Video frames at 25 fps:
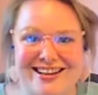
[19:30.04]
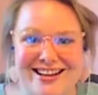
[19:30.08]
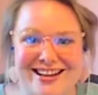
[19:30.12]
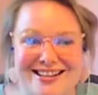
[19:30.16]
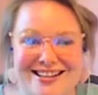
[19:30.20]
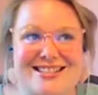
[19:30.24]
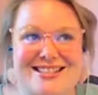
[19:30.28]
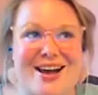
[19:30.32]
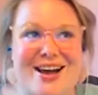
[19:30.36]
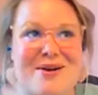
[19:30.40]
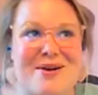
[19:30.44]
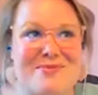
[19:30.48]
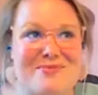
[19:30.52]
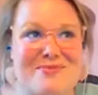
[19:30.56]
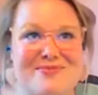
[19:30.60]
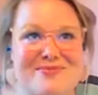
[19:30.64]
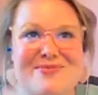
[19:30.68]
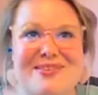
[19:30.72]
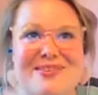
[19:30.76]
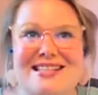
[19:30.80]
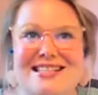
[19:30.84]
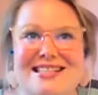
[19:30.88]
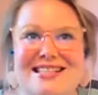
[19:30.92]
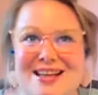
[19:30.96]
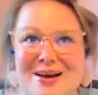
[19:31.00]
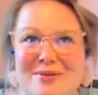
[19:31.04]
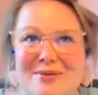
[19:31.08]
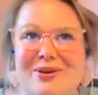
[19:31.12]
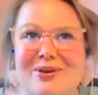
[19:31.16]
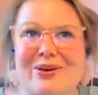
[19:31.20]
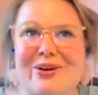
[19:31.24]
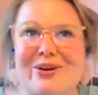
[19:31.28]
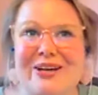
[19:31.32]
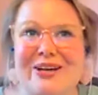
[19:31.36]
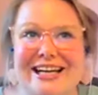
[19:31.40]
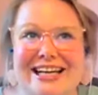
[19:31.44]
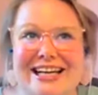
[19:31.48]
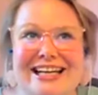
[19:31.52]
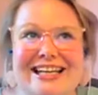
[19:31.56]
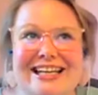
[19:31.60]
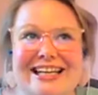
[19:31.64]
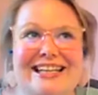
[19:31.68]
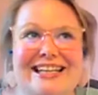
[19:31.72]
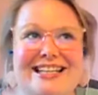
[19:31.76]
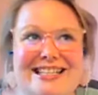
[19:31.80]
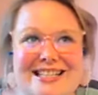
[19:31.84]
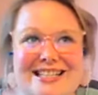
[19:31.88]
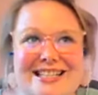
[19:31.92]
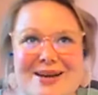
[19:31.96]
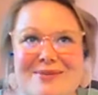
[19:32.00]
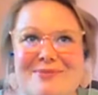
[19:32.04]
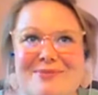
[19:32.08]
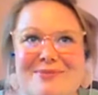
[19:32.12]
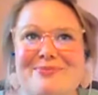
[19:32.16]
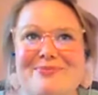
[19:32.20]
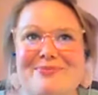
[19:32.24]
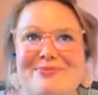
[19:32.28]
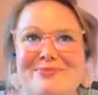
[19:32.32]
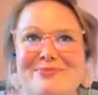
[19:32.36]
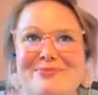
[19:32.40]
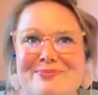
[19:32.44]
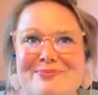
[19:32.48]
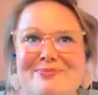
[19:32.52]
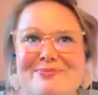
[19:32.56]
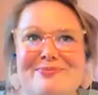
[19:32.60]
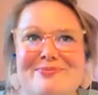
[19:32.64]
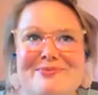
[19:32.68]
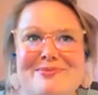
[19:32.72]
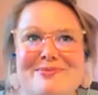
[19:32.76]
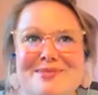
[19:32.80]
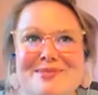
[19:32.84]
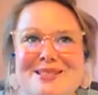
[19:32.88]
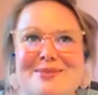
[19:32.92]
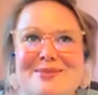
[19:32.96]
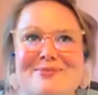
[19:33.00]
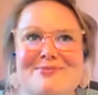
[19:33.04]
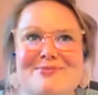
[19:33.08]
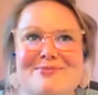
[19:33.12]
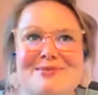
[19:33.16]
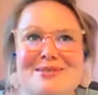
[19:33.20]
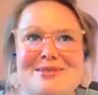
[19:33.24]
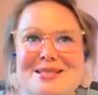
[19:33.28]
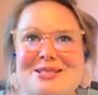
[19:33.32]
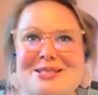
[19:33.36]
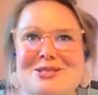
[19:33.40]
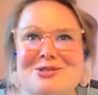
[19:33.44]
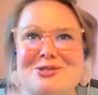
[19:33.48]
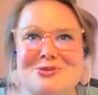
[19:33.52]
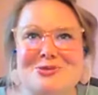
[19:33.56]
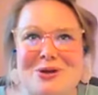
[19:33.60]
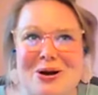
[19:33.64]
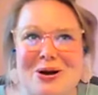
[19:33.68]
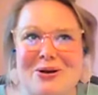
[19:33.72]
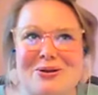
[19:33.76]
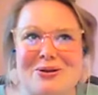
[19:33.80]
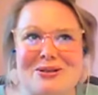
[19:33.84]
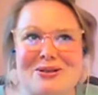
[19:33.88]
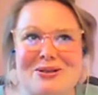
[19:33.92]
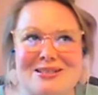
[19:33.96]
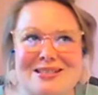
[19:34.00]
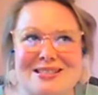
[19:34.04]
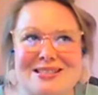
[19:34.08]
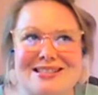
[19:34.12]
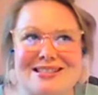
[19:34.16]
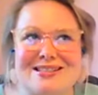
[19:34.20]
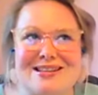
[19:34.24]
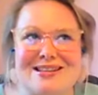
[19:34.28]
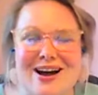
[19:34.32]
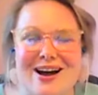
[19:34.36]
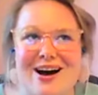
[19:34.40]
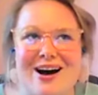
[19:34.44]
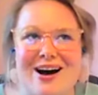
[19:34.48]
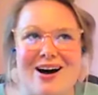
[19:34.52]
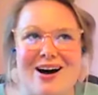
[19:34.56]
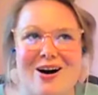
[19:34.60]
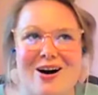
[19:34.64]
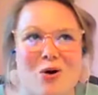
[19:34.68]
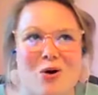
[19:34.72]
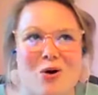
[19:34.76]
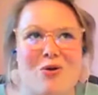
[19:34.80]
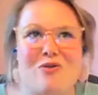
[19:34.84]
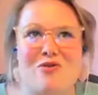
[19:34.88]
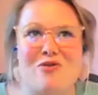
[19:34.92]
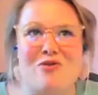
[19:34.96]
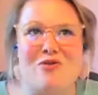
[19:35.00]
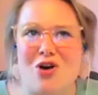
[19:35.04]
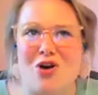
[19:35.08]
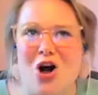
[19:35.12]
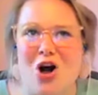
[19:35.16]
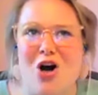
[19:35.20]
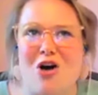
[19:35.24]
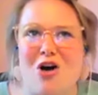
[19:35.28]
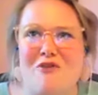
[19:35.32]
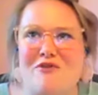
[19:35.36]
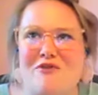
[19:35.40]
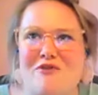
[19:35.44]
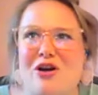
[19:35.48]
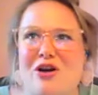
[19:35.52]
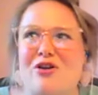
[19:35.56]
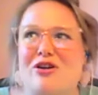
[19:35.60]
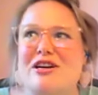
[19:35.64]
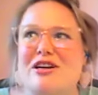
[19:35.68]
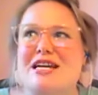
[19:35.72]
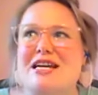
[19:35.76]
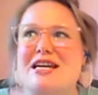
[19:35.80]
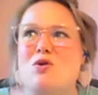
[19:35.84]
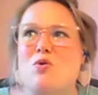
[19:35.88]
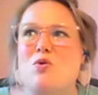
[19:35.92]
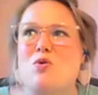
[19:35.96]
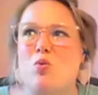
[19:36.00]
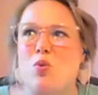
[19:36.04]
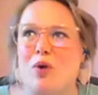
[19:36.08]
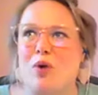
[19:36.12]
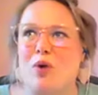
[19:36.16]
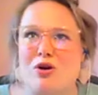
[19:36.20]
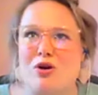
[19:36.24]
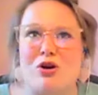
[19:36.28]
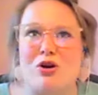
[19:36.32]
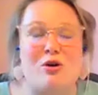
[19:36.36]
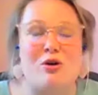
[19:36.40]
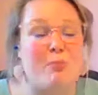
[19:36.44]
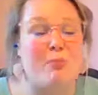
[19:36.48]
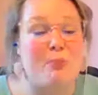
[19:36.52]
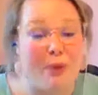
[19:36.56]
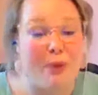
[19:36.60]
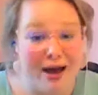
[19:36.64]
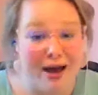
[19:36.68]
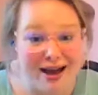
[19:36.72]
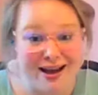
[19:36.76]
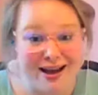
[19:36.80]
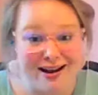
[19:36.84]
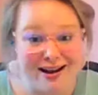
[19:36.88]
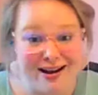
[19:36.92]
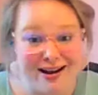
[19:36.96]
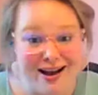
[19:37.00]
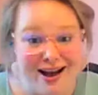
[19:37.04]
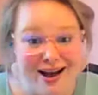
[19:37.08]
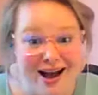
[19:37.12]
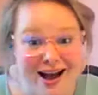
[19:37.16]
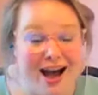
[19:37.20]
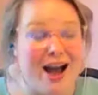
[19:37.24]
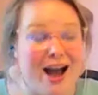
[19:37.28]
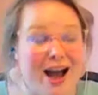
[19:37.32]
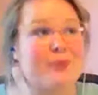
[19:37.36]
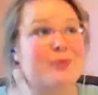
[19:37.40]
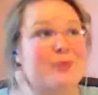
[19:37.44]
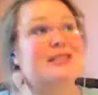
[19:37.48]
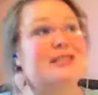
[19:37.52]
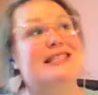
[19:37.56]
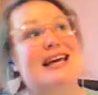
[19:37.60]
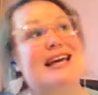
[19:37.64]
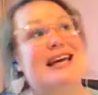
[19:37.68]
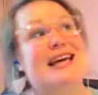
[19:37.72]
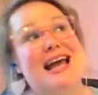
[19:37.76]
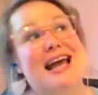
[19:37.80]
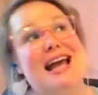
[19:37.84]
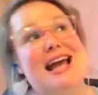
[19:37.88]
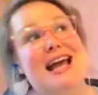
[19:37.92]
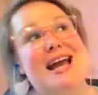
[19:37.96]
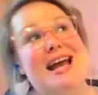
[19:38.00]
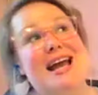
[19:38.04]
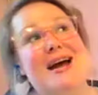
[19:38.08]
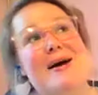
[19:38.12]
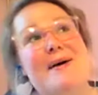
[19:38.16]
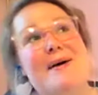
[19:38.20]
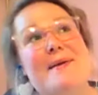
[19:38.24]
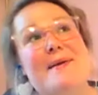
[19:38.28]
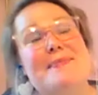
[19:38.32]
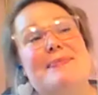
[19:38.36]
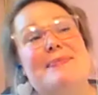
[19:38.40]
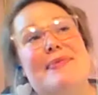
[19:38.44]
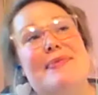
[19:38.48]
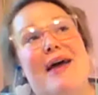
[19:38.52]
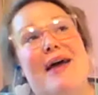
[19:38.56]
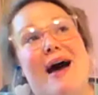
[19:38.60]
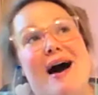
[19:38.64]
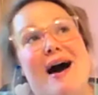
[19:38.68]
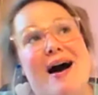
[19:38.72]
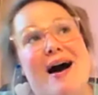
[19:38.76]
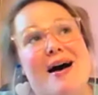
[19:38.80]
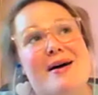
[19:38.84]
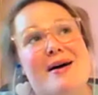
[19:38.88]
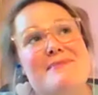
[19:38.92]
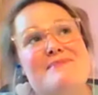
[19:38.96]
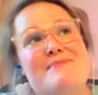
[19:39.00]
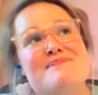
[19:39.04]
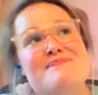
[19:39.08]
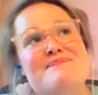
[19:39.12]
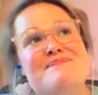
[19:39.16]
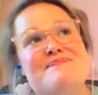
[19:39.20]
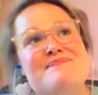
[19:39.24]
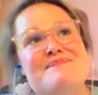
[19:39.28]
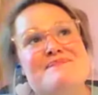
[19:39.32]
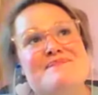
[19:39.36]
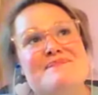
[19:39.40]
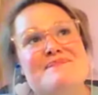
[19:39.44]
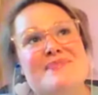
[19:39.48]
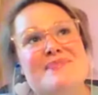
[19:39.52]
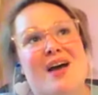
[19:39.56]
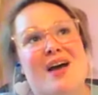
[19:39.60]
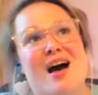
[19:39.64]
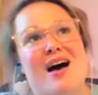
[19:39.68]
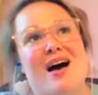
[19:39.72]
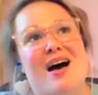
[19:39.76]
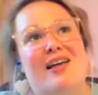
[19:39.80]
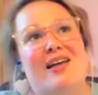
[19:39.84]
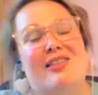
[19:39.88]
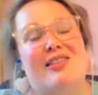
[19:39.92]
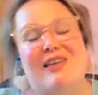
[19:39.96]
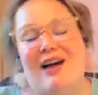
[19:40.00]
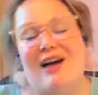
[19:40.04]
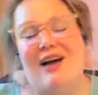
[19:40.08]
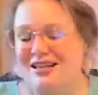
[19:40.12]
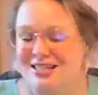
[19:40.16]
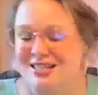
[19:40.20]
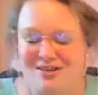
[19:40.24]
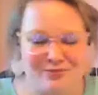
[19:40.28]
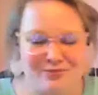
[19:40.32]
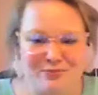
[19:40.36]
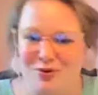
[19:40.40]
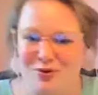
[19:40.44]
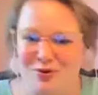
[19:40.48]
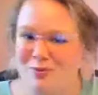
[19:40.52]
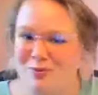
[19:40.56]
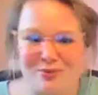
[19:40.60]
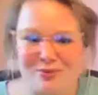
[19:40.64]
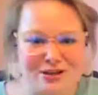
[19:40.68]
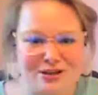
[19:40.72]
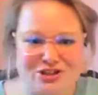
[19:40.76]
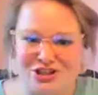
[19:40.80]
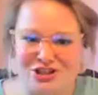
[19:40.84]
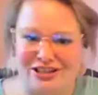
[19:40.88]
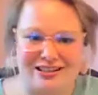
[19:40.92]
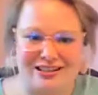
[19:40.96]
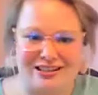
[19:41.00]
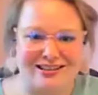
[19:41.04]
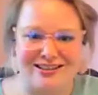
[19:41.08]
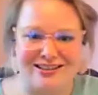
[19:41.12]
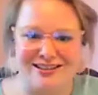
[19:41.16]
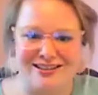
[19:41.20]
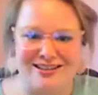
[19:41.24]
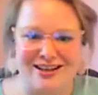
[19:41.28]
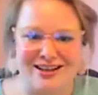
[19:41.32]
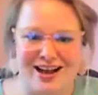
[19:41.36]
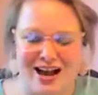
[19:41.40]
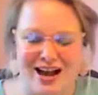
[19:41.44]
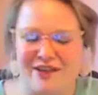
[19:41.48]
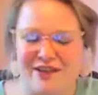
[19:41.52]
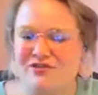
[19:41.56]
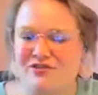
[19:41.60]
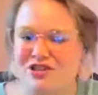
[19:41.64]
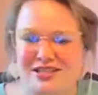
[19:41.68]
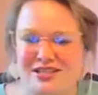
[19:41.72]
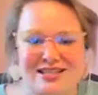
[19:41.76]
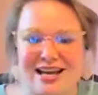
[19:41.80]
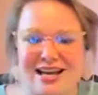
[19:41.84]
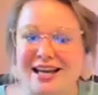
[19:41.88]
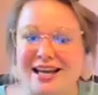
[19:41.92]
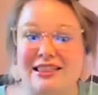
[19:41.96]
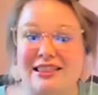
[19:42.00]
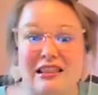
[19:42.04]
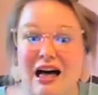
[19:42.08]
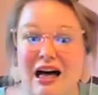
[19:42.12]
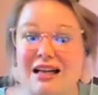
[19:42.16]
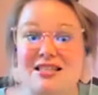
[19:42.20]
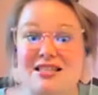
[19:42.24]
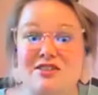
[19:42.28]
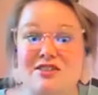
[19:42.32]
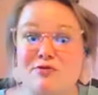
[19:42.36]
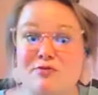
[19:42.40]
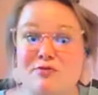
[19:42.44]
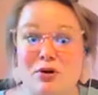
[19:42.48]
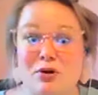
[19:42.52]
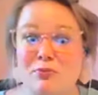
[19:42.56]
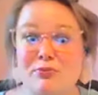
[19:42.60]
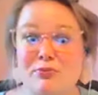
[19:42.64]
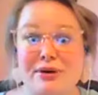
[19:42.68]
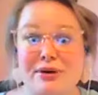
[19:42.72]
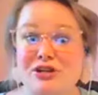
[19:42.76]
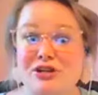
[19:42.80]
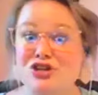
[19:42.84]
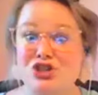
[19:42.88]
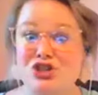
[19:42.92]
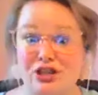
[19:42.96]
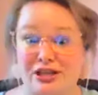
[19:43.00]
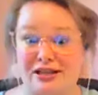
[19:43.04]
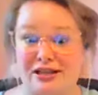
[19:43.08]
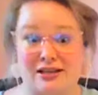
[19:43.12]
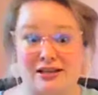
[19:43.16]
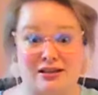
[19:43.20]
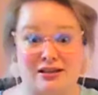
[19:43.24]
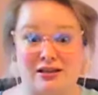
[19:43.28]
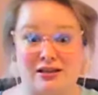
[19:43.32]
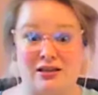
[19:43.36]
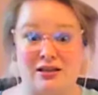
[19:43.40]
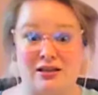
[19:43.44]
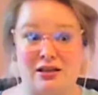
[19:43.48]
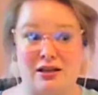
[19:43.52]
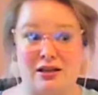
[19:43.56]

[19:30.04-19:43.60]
Some good, some struggles. Overall very weird, but I will say lots of permission. I've just had lots of permission